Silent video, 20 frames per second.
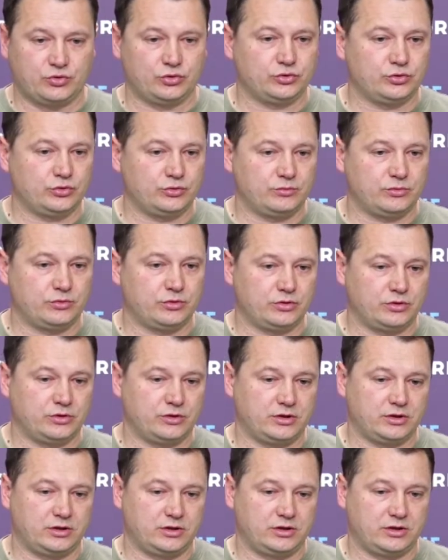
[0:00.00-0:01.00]
and
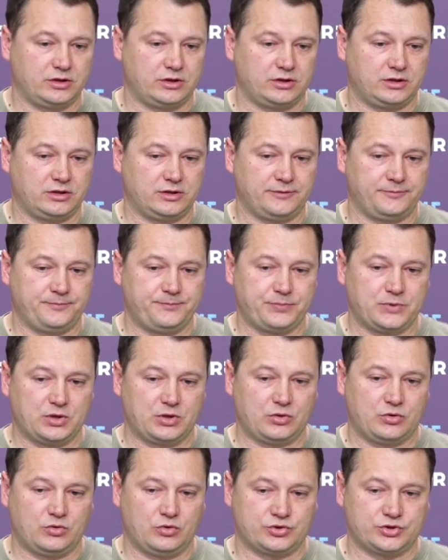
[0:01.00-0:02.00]
practically
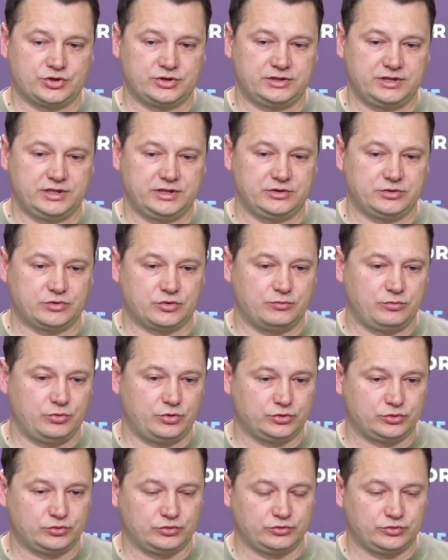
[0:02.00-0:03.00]
we
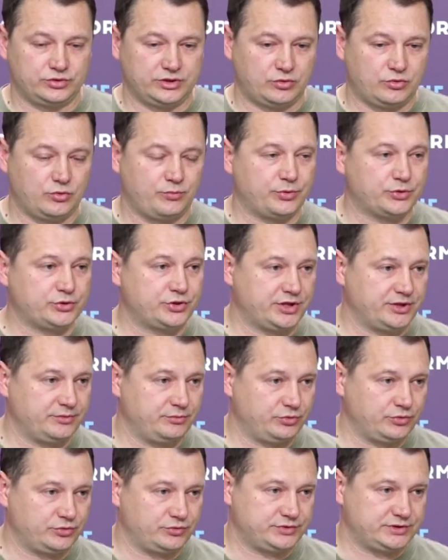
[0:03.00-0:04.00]
fulfill the daily
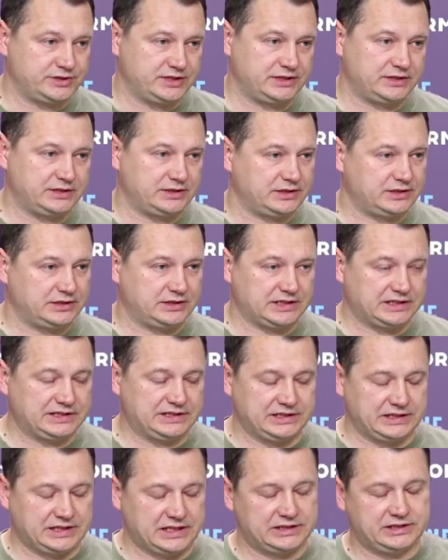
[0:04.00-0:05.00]
work that is
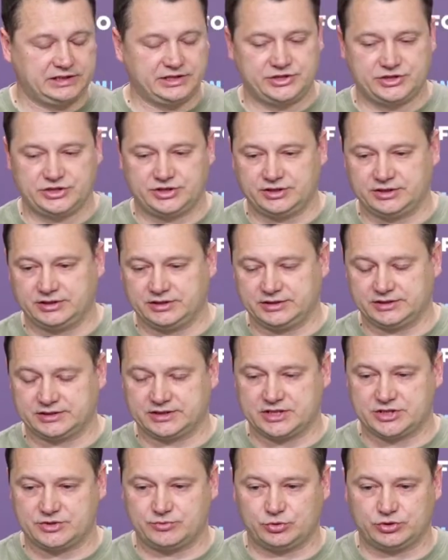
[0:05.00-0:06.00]
necessary.
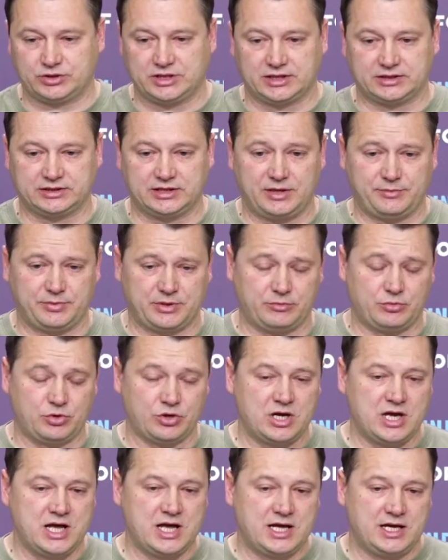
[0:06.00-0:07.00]
That's a tactical
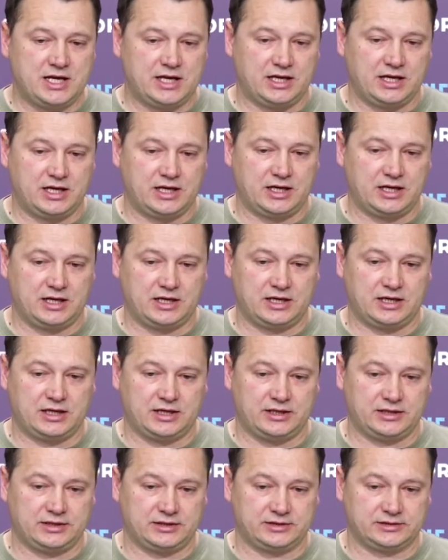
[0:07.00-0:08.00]
direction of
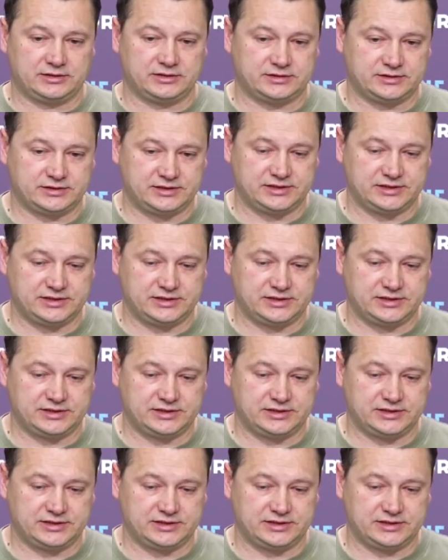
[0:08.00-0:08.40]
our work.